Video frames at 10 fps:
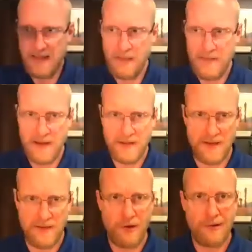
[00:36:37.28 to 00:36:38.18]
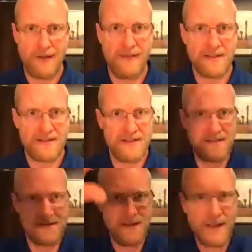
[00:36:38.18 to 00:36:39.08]
about, current events
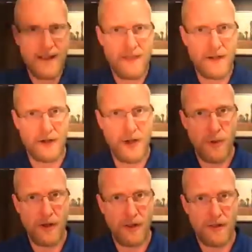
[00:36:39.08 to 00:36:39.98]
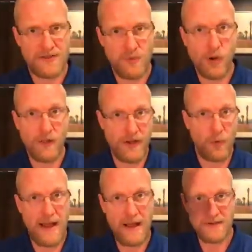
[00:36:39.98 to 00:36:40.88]
that are swirling
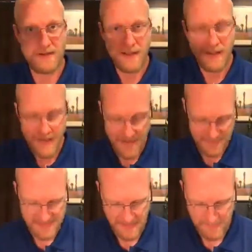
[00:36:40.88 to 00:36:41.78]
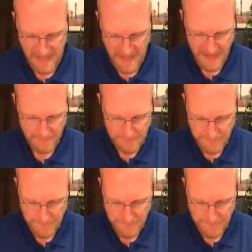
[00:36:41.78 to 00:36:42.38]
around at the same time.